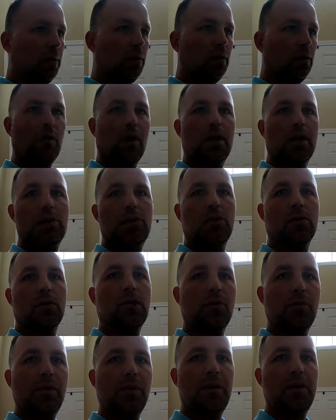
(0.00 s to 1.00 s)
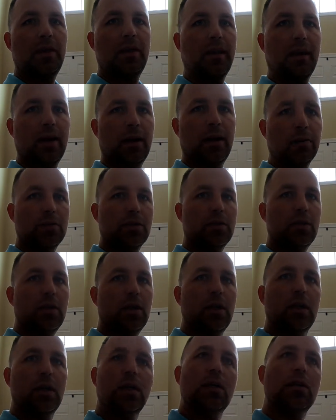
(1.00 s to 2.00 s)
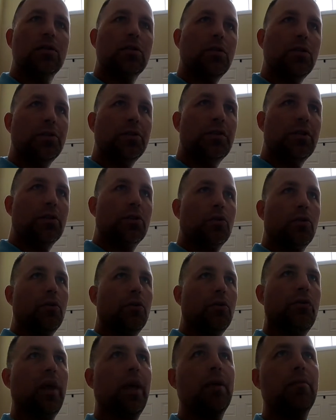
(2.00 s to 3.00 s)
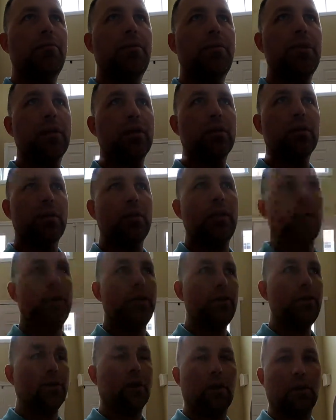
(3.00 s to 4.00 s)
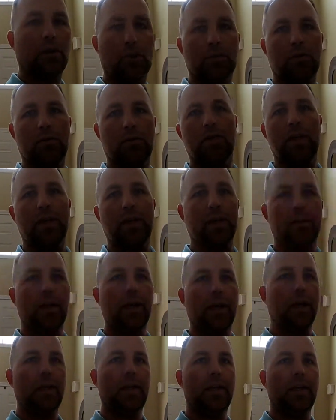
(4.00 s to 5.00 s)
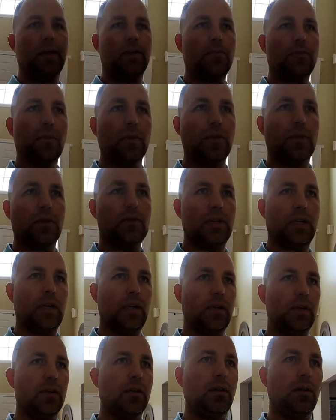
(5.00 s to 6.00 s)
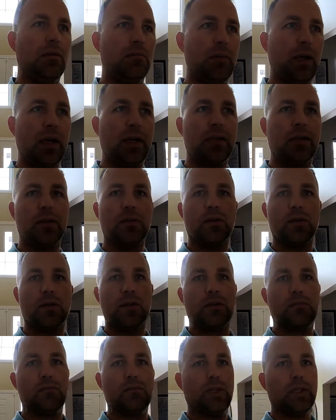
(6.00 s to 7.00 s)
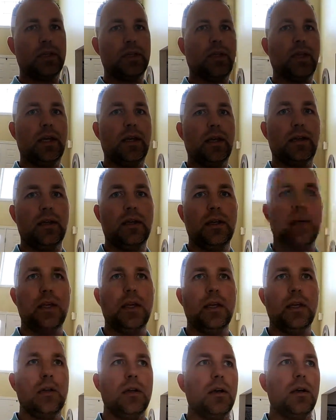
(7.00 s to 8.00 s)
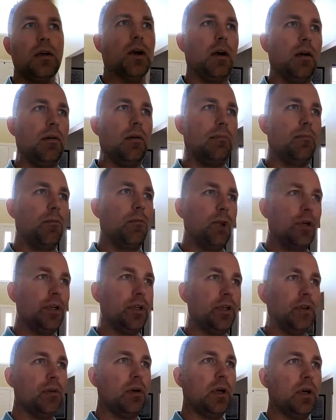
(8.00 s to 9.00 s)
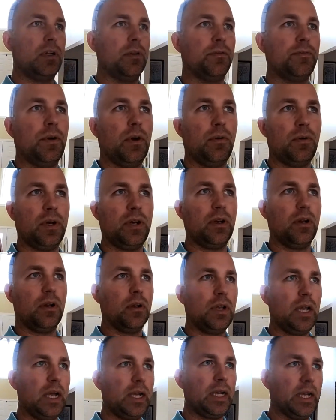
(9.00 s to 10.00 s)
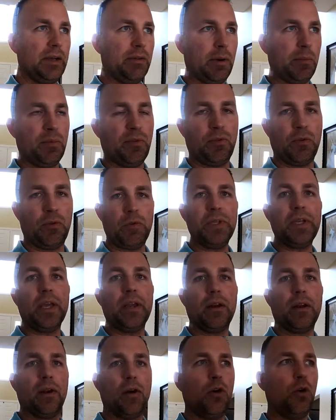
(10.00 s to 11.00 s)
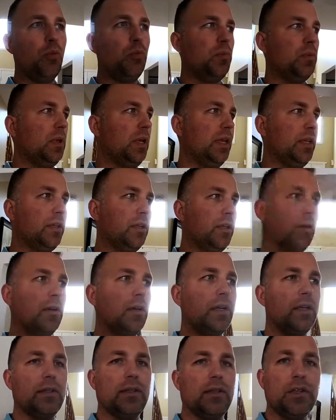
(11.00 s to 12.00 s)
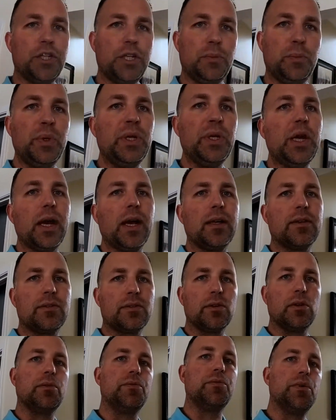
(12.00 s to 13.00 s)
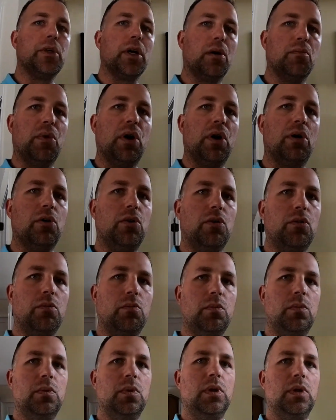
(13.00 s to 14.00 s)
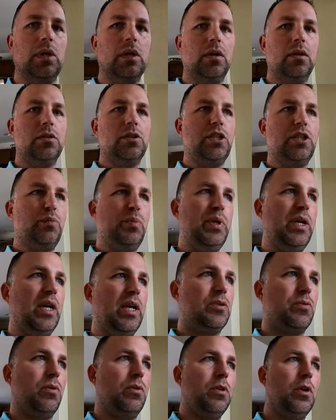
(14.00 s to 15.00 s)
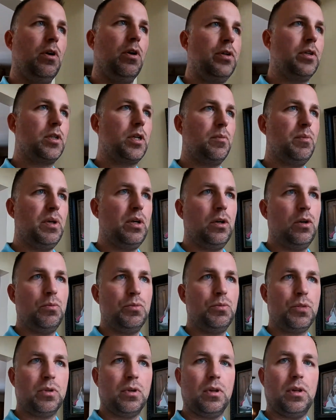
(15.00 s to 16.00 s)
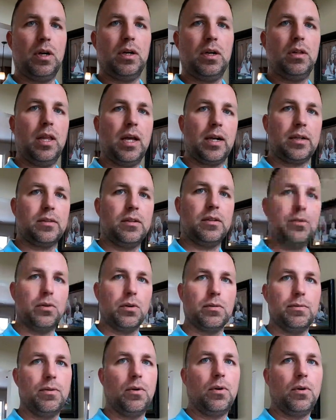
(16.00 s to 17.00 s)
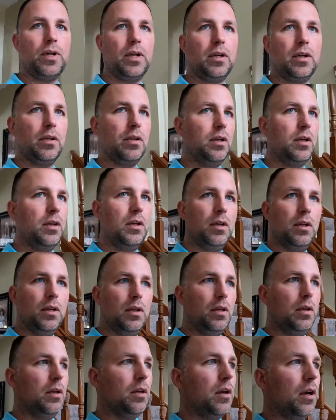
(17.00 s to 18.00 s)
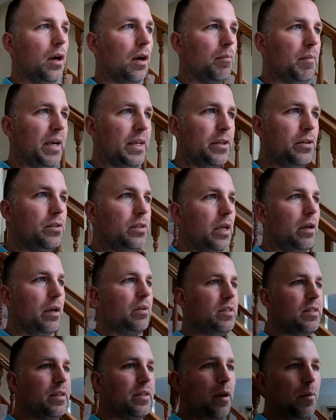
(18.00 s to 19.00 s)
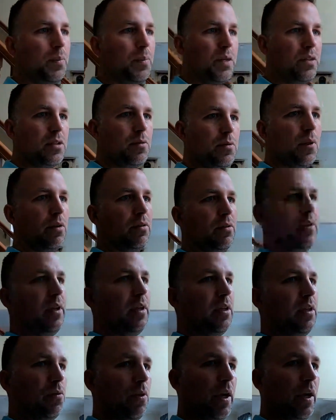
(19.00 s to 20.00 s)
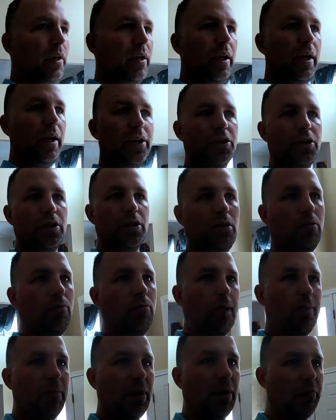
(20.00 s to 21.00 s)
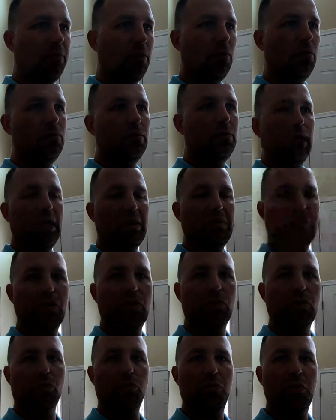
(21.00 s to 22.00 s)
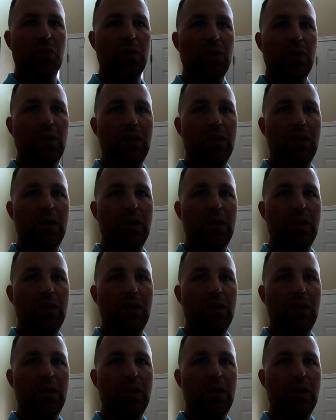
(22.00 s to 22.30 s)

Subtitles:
your garage door coming into the house. So you can control that via, and then you can also link that in with, say, Echo or something like that, where you go on your phone and unlock it right before you get home. You can hook it to GPS, so if you come home, GPS will know you're coming home, so it'll unlock the door for you. I used to have it set up on Smartthings where I could actually, when my phone came home,